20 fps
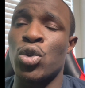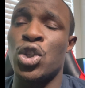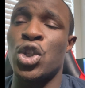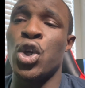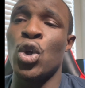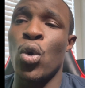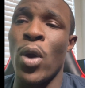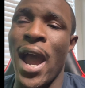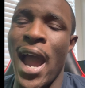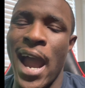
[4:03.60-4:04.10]

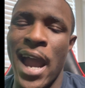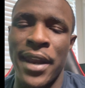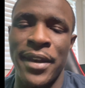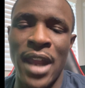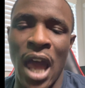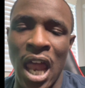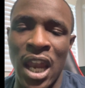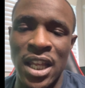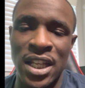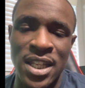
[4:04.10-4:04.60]
too had
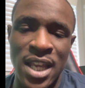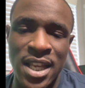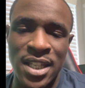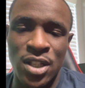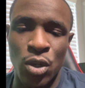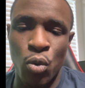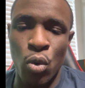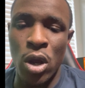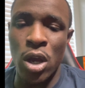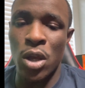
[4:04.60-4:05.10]
knowledge as
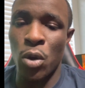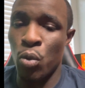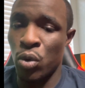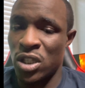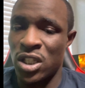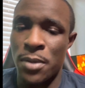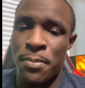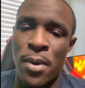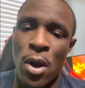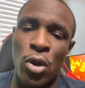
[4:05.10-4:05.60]
to what was
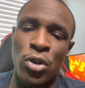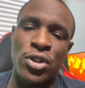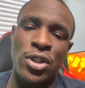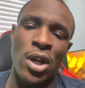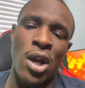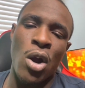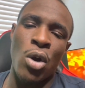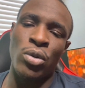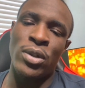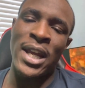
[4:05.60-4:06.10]
supposed to
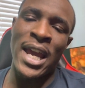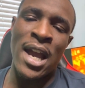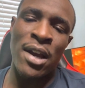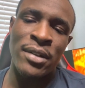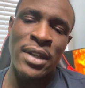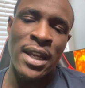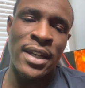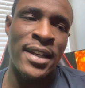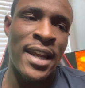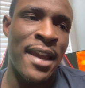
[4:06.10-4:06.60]
go down
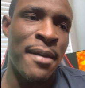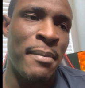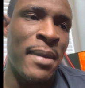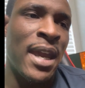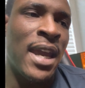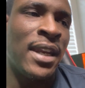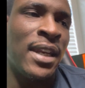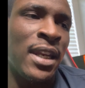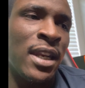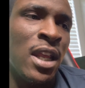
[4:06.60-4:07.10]
that day,
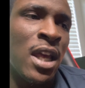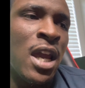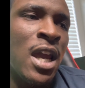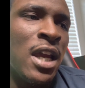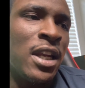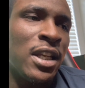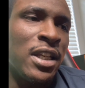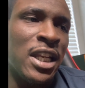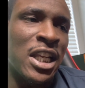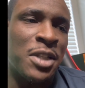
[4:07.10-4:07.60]
man. And
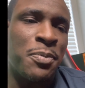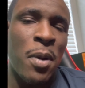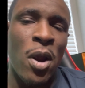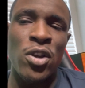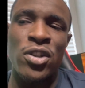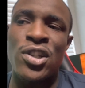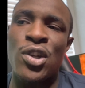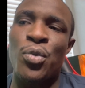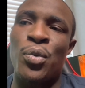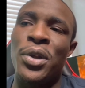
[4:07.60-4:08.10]
this
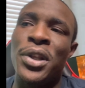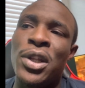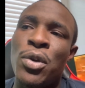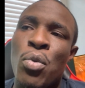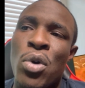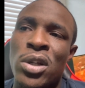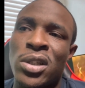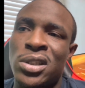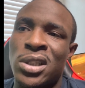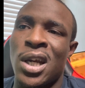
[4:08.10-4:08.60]
person really
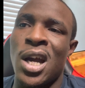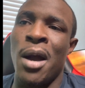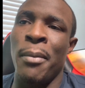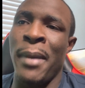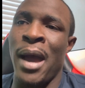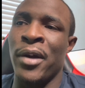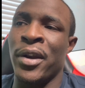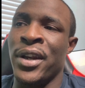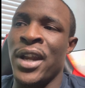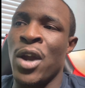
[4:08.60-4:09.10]
wants to come
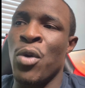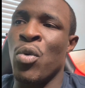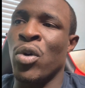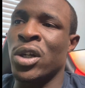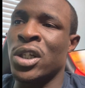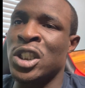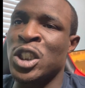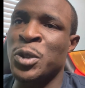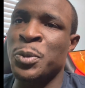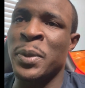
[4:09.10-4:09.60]
out and they want
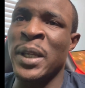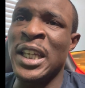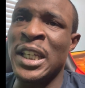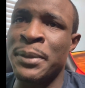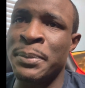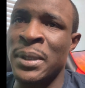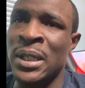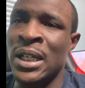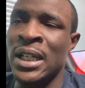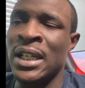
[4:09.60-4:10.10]
to speak,
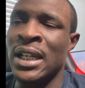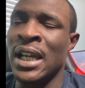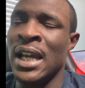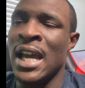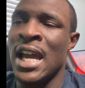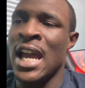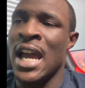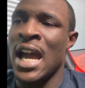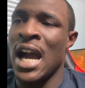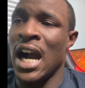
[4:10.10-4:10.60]
but
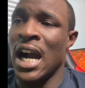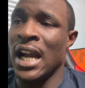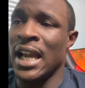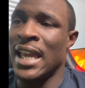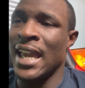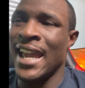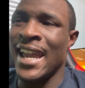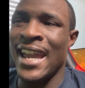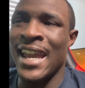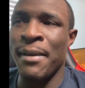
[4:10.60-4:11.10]

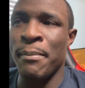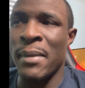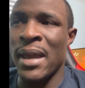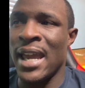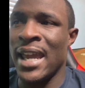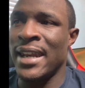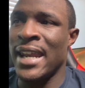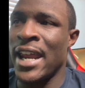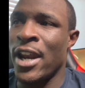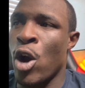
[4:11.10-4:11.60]
again,
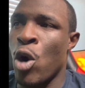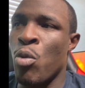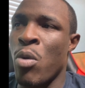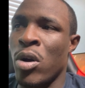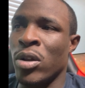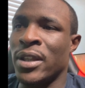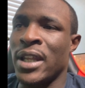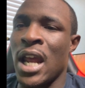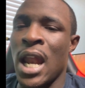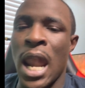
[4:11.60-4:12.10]
man, they don't
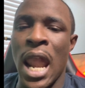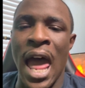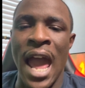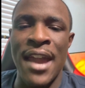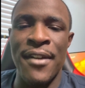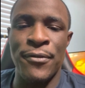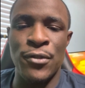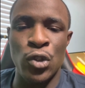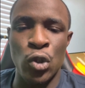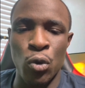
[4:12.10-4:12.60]
want their
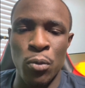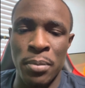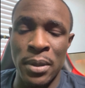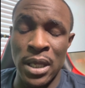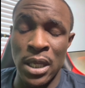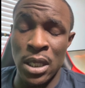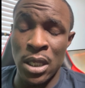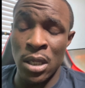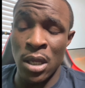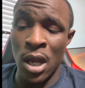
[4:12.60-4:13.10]
life to
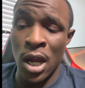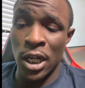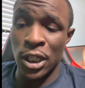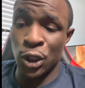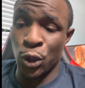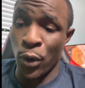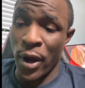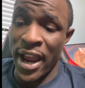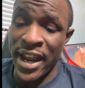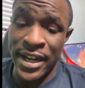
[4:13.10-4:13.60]
be
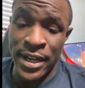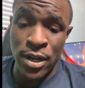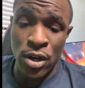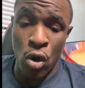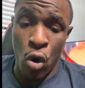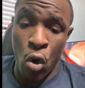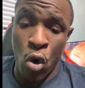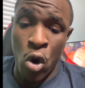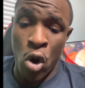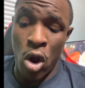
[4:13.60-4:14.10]
threatened
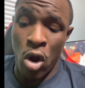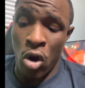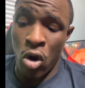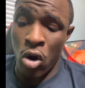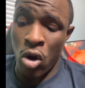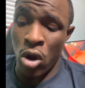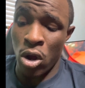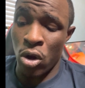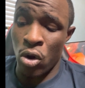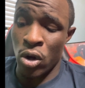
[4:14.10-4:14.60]
or,
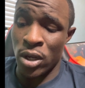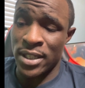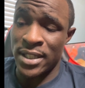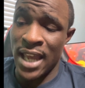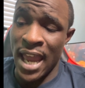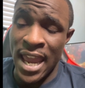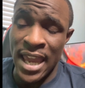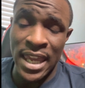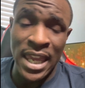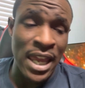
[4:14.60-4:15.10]
or, or
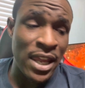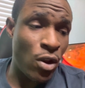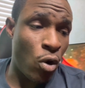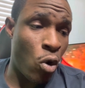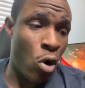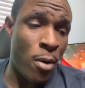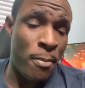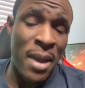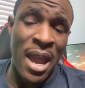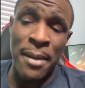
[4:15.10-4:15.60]
taken
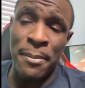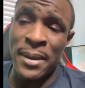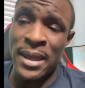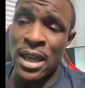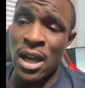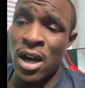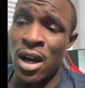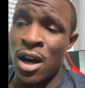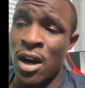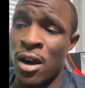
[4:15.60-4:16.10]
or maybe
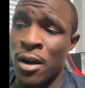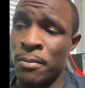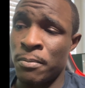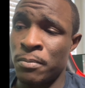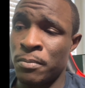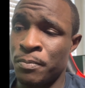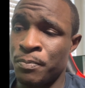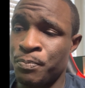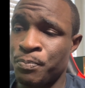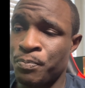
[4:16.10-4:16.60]
um